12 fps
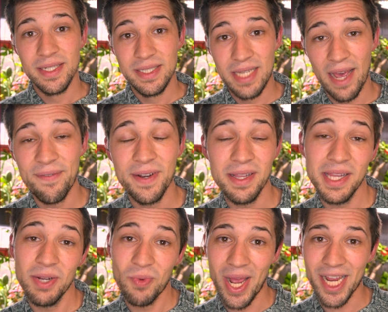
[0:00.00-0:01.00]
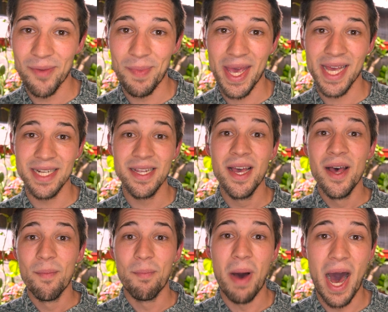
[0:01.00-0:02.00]
definitely recommend
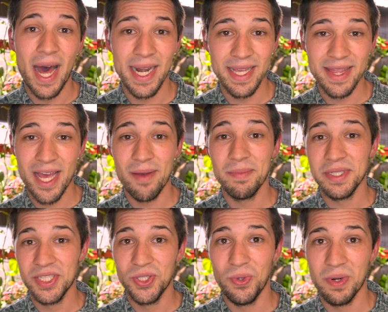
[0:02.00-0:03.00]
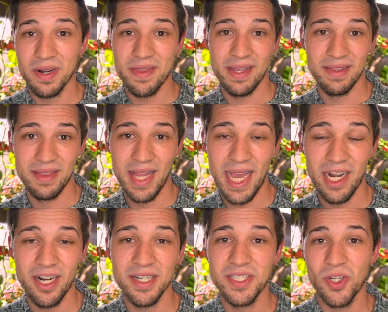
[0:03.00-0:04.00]
potting them sooner than
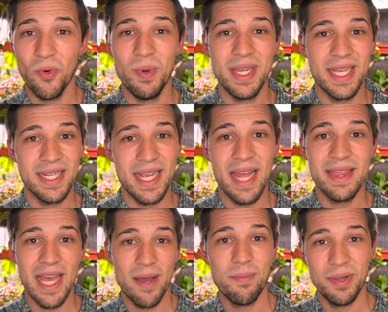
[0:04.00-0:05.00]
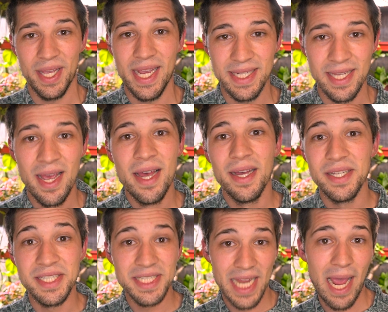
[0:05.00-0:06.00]
later so we can get that plant
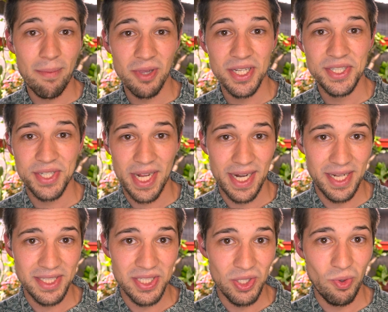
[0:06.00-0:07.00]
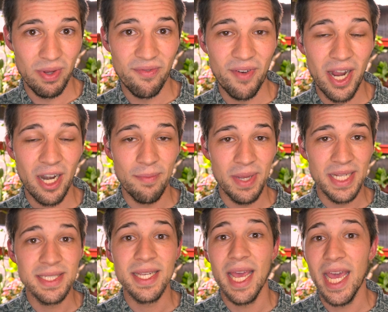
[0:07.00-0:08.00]
established in its new
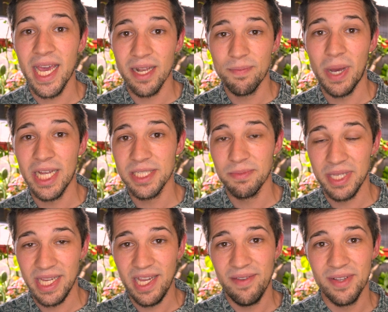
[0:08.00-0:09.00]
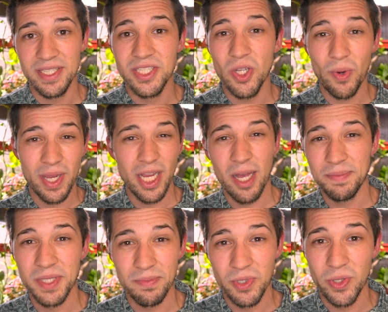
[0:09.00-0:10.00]
environment and possibly even soaking up
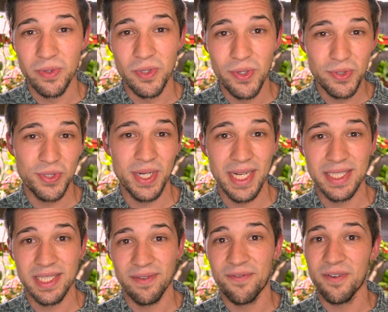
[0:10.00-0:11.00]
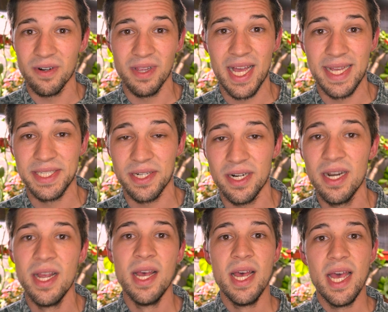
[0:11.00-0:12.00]
some new nutrients and fertilizer
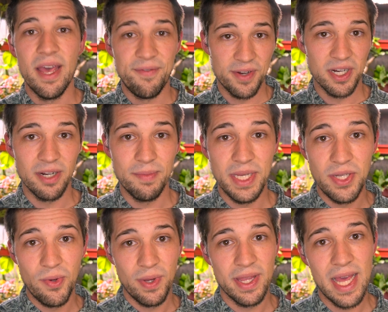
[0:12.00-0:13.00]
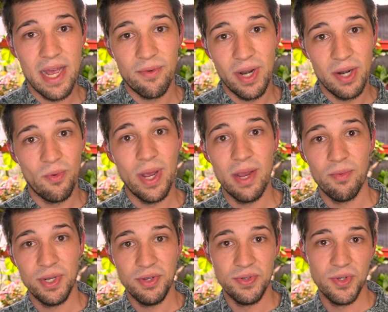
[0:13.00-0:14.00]
if you're gonna be doing that right away
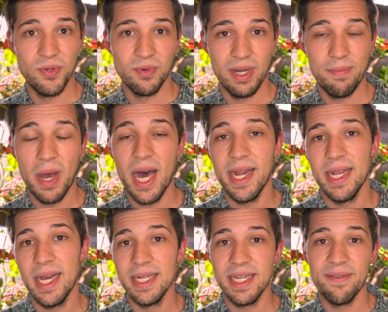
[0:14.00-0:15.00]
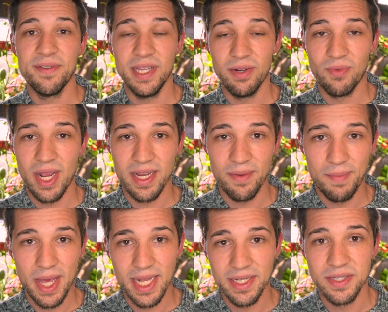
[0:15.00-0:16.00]
when you do repot it. I definitely
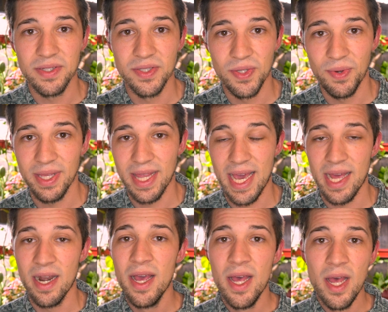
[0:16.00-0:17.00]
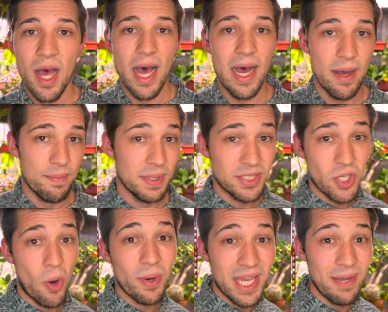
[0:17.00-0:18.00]
recommend doing that. Uh, but
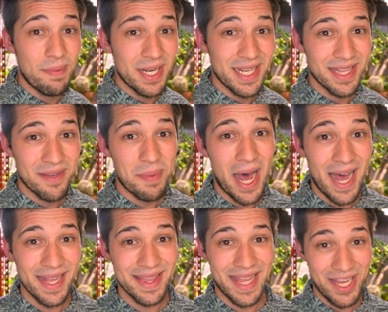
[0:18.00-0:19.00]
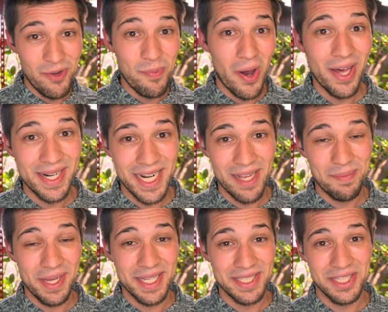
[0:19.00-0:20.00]
don't keep it in the pot that you bought it in
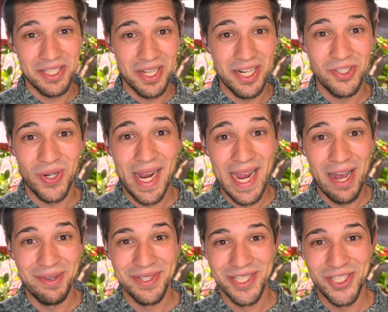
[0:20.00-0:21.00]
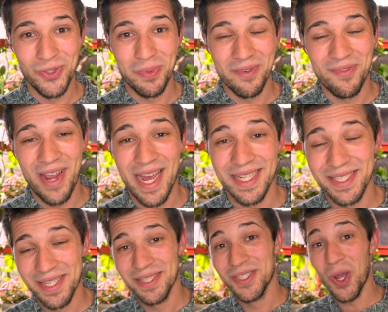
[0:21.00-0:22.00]
because it's going to dry out super
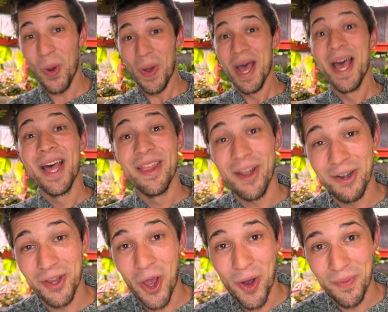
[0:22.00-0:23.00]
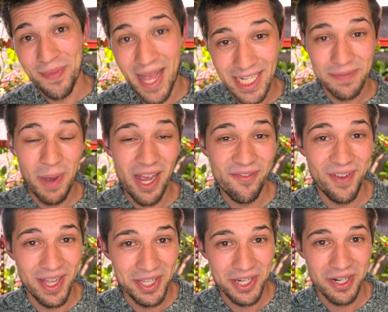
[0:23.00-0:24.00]
fast. So there you go. That's my
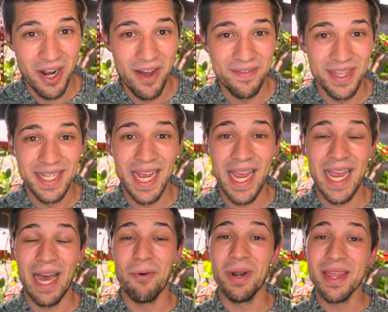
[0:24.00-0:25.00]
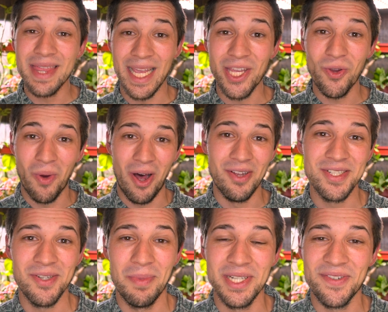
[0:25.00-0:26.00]
failure of the day. I want to thank you all
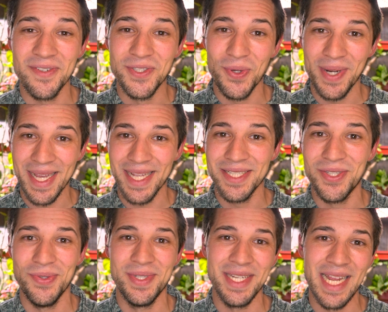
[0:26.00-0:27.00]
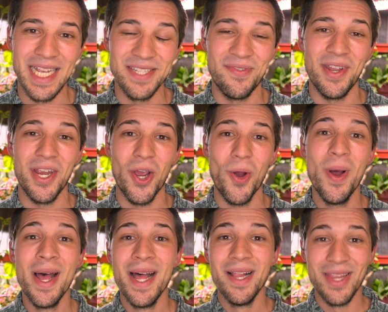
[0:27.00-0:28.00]
so much for tuning into today's video.
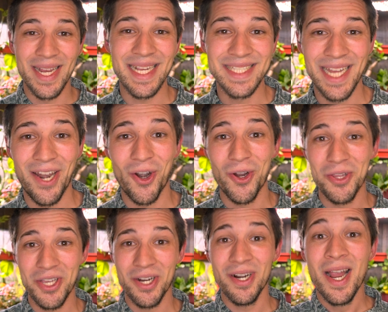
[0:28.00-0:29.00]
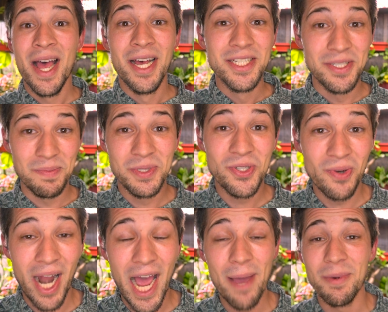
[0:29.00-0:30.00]
Like I said earlier,
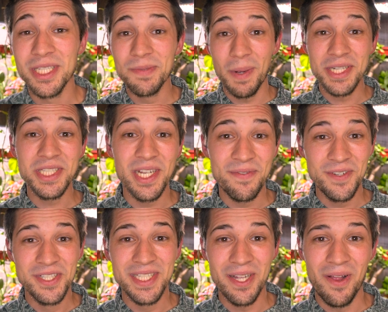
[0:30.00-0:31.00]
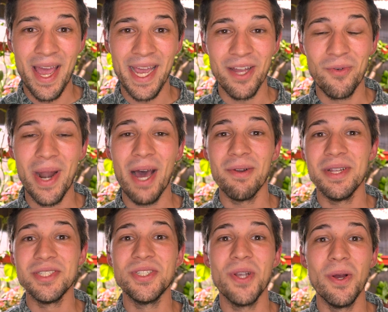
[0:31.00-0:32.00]
subscribe, especially if you're still hanging around.
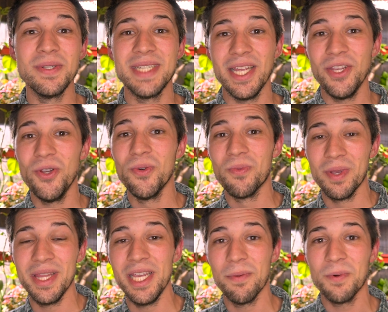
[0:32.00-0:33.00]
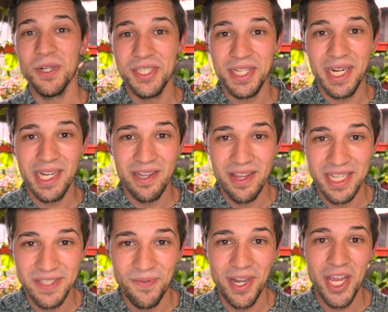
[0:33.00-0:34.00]
It shows that you really appreciated
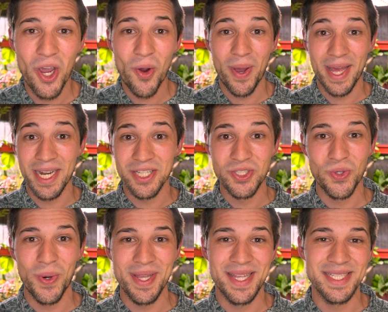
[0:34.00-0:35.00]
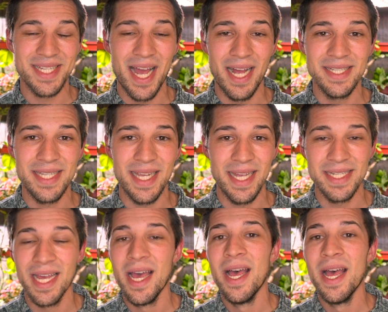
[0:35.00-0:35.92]
this video and enjoyed this content.